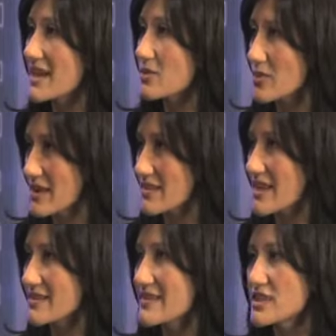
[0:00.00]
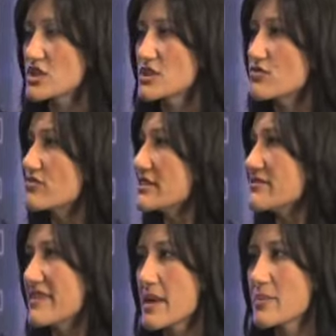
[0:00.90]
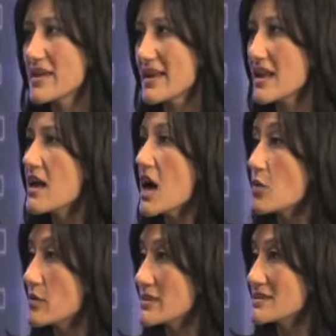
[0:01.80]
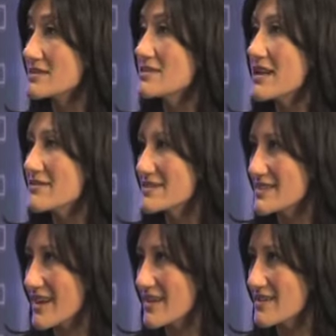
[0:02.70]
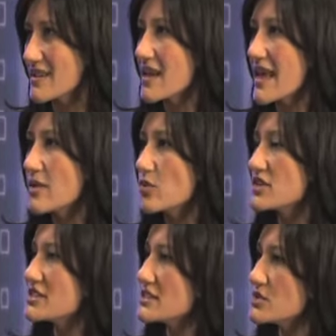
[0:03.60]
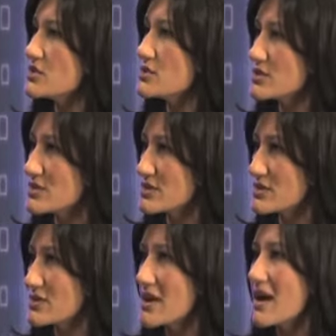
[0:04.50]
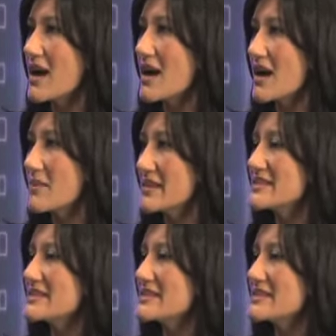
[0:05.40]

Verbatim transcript: that way that mm -hmm. that just revamping a woman's lifestyle and what she's used to um, and